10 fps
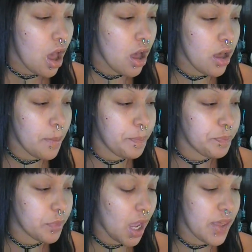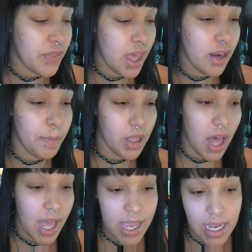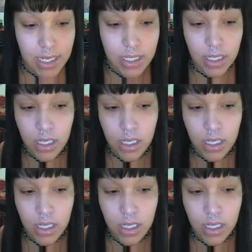I then applied